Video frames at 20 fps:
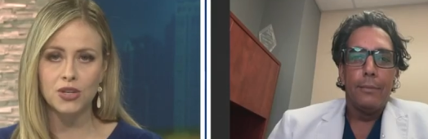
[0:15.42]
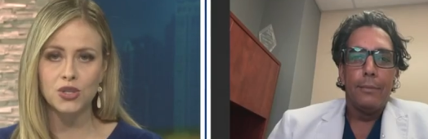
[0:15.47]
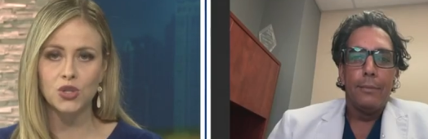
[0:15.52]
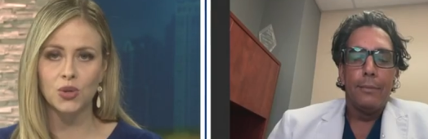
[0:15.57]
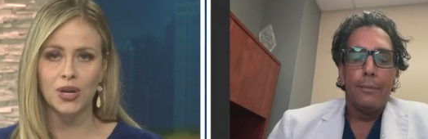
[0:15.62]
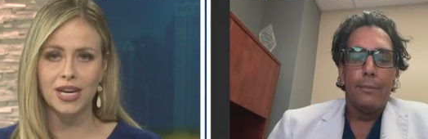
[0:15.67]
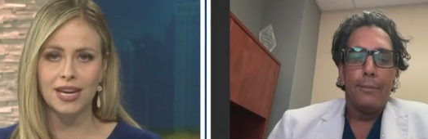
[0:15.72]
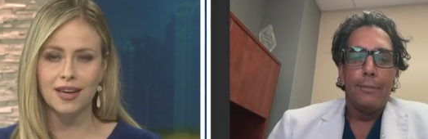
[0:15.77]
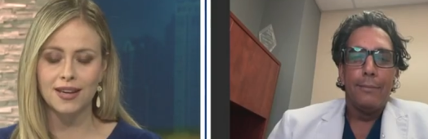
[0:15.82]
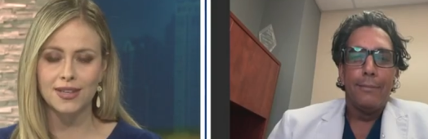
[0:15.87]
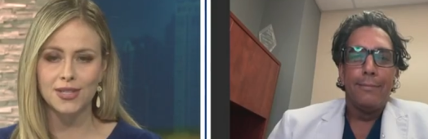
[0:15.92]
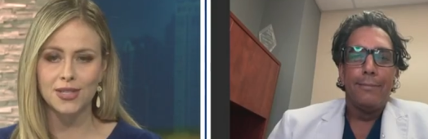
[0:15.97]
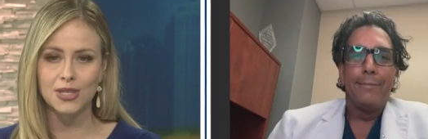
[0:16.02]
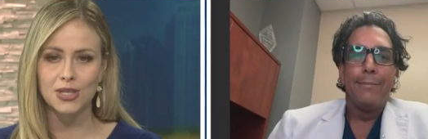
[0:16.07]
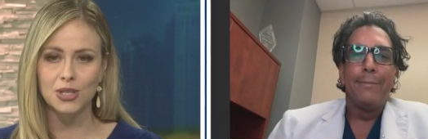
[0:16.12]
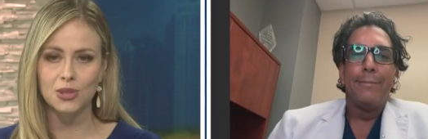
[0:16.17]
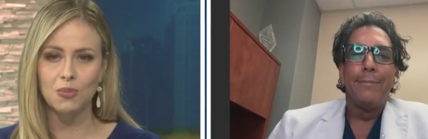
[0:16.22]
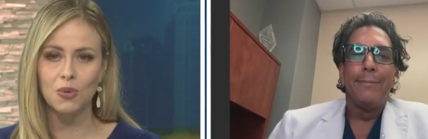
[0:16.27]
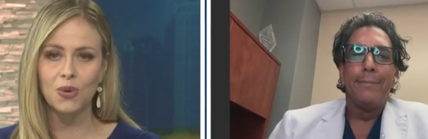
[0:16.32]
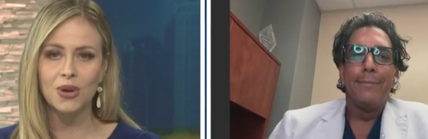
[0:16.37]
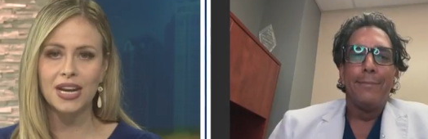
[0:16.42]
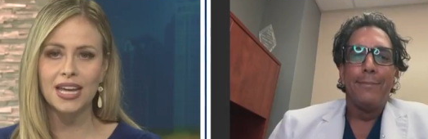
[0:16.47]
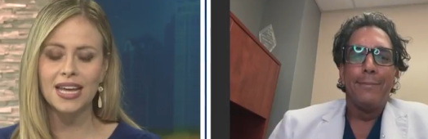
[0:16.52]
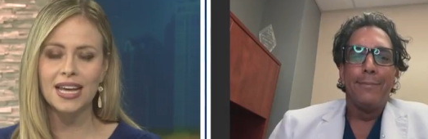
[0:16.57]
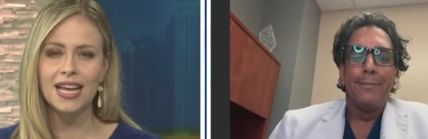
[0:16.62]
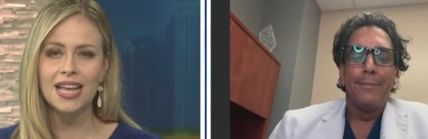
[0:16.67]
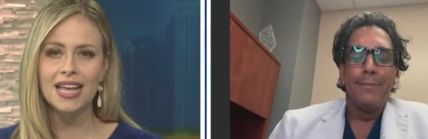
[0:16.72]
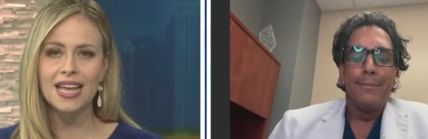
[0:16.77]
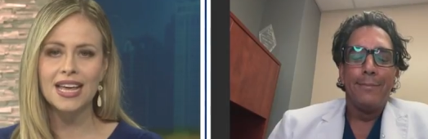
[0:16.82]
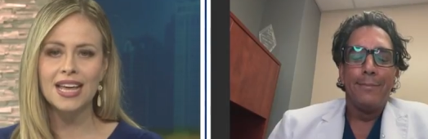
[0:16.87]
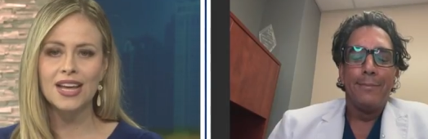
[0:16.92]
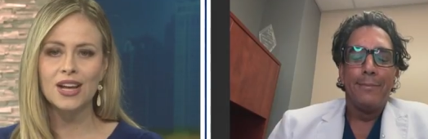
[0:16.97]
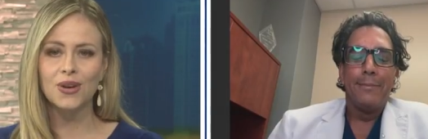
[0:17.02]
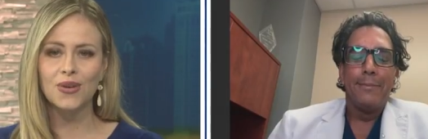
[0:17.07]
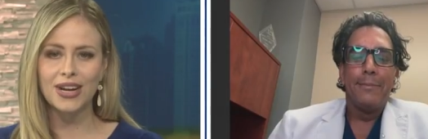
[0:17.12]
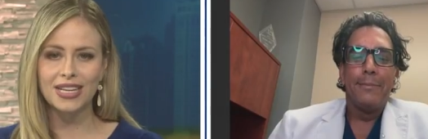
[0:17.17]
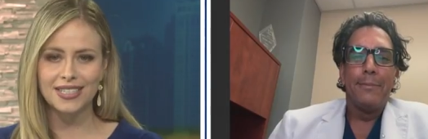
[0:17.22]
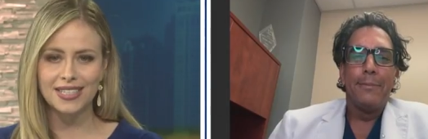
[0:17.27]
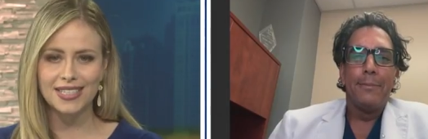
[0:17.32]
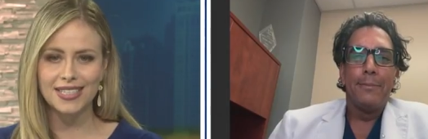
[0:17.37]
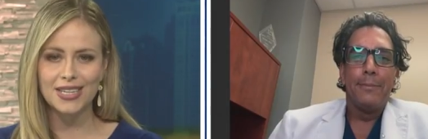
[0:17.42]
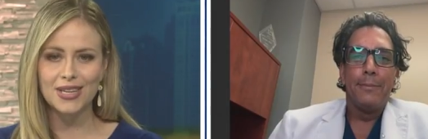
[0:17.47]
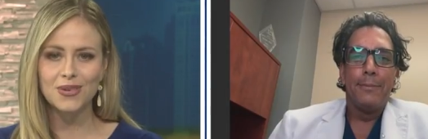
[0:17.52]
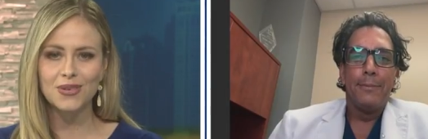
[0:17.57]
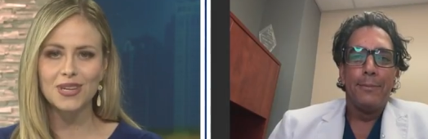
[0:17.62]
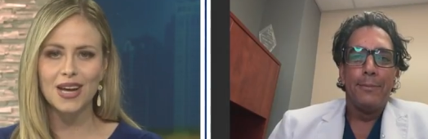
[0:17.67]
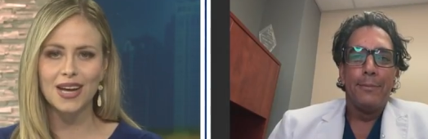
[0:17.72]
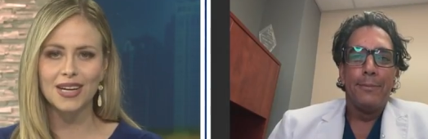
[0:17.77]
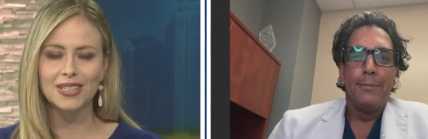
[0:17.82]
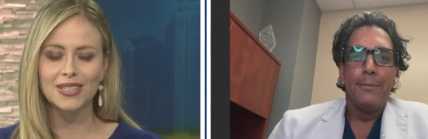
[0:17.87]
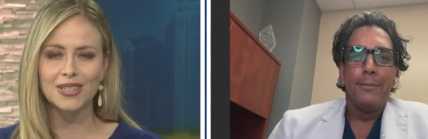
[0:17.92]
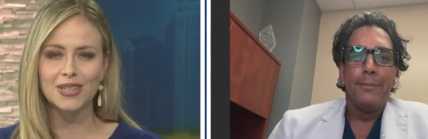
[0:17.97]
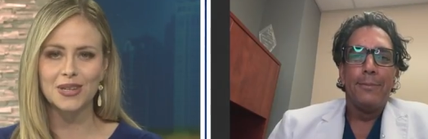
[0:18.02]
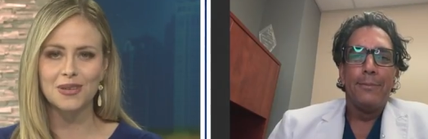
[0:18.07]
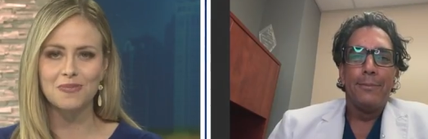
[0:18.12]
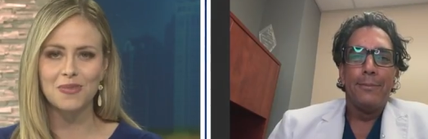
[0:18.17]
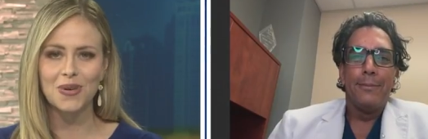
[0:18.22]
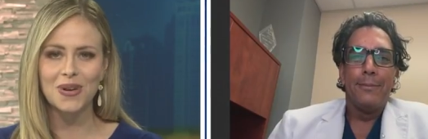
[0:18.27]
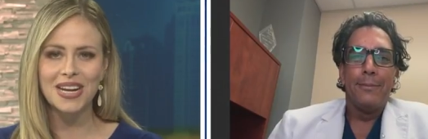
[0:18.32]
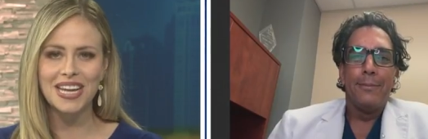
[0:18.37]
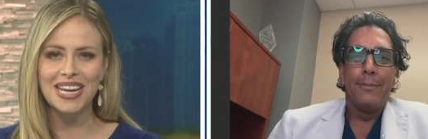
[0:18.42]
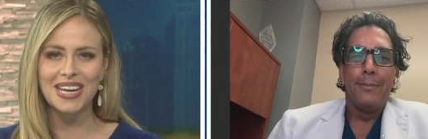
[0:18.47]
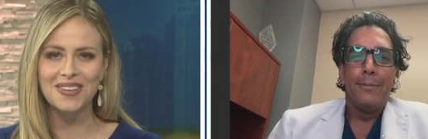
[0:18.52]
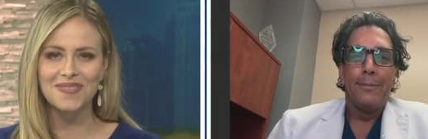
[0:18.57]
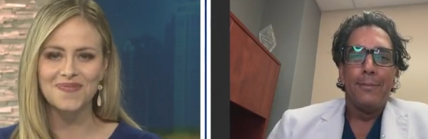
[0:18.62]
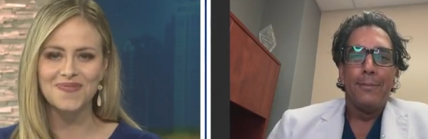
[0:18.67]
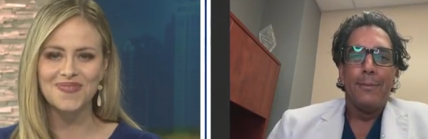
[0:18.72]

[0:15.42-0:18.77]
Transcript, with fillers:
Speaker 1: joining us this morning. Great to see you, doctor. Good morning.